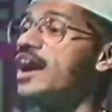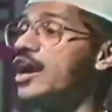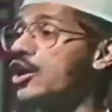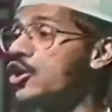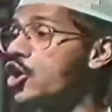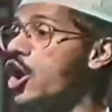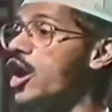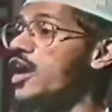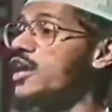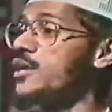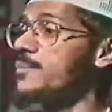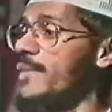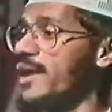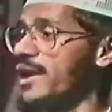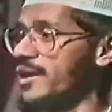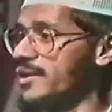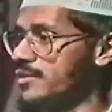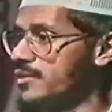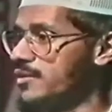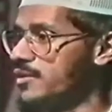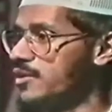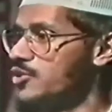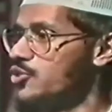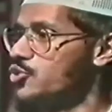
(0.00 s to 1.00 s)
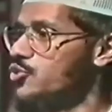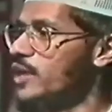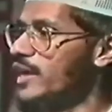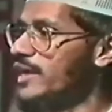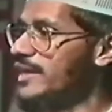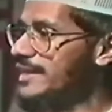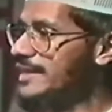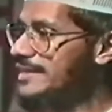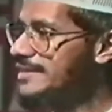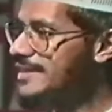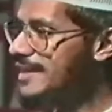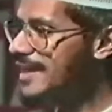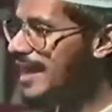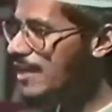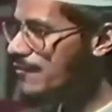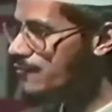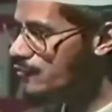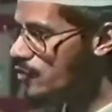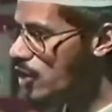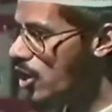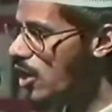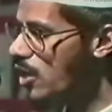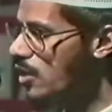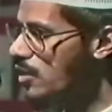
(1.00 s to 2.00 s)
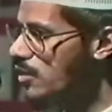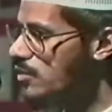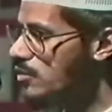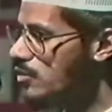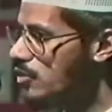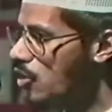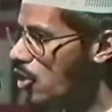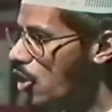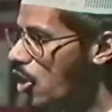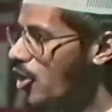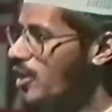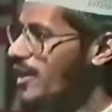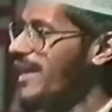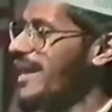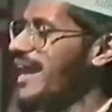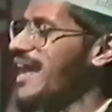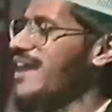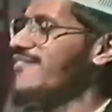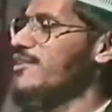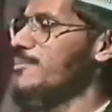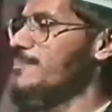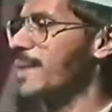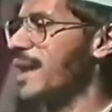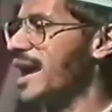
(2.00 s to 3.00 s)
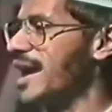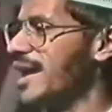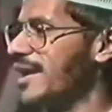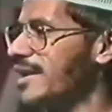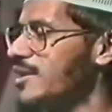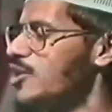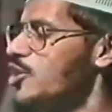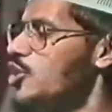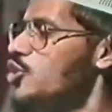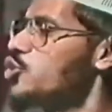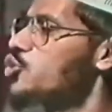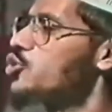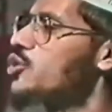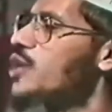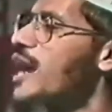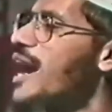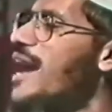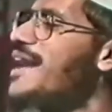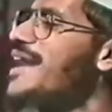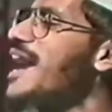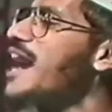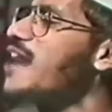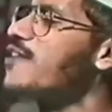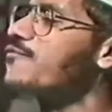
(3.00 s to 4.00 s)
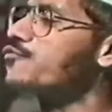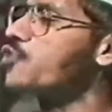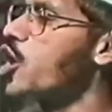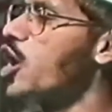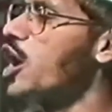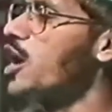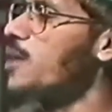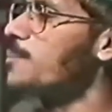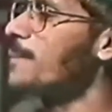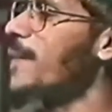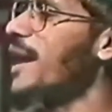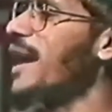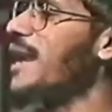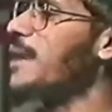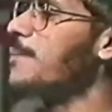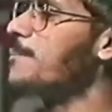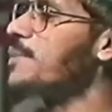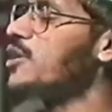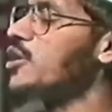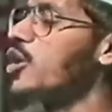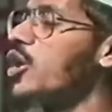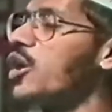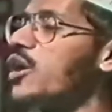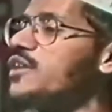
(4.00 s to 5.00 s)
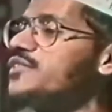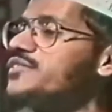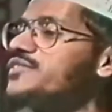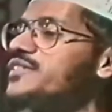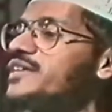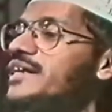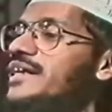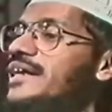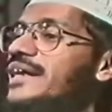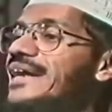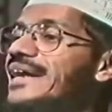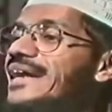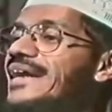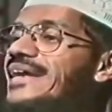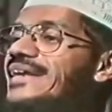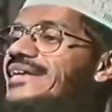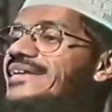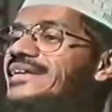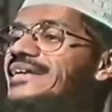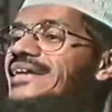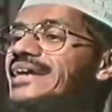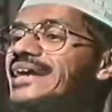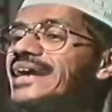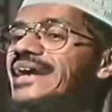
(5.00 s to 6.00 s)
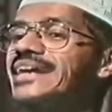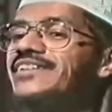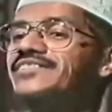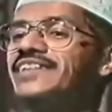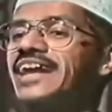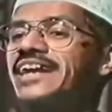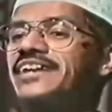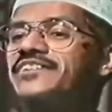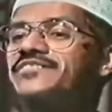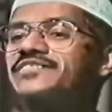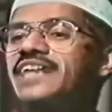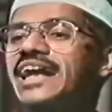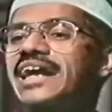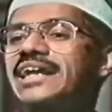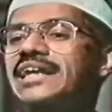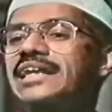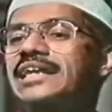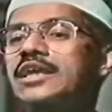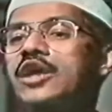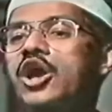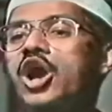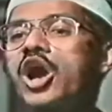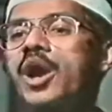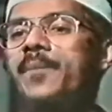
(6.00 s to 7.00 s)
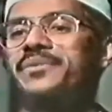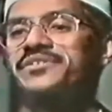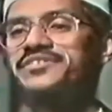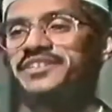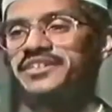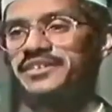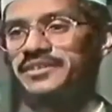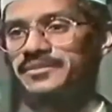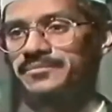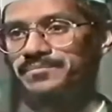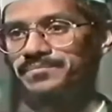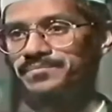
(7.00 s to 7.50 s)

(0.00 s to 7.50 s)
a God-man. You can either have God or you can have a man. You can't have God-man because it is exactly opposite.